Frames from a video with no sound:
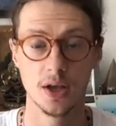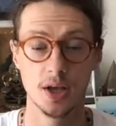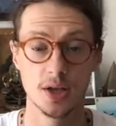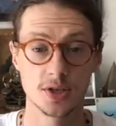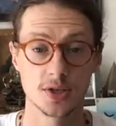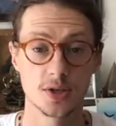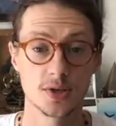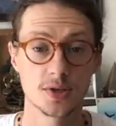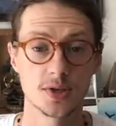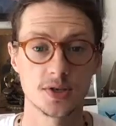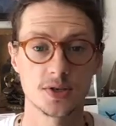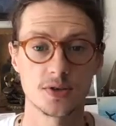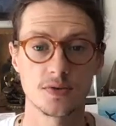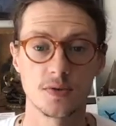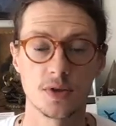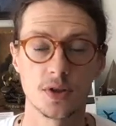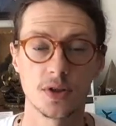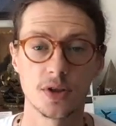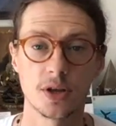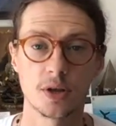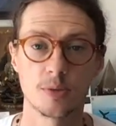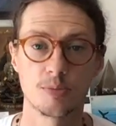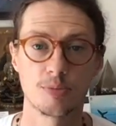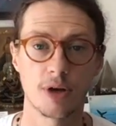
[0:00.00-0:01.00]
So this is a
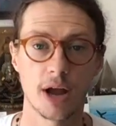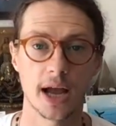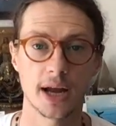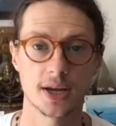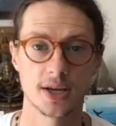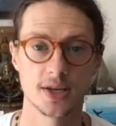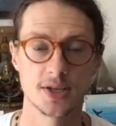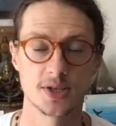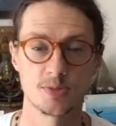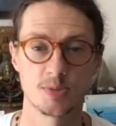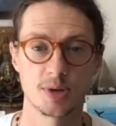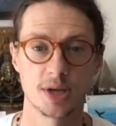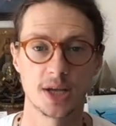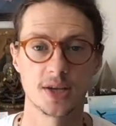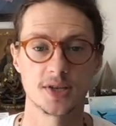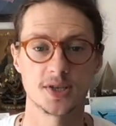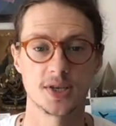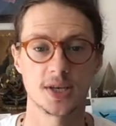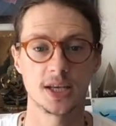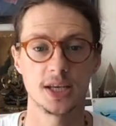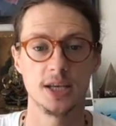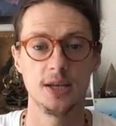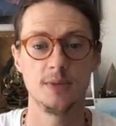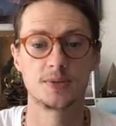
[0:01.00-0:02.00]
really good practice because
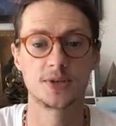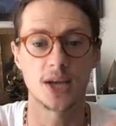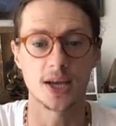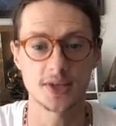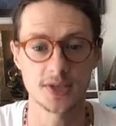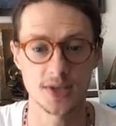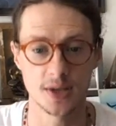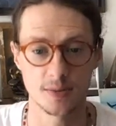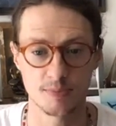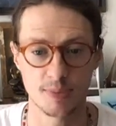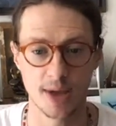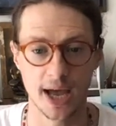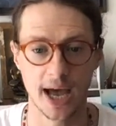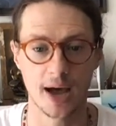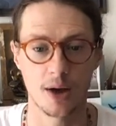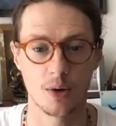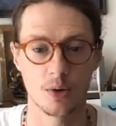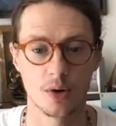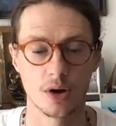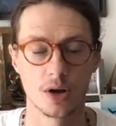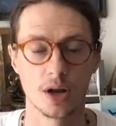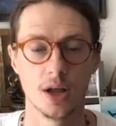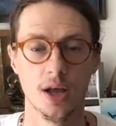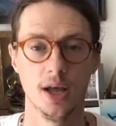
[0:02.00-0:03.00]
it keeps us
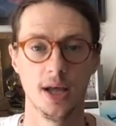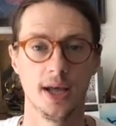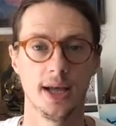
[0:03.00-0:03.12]
empowered.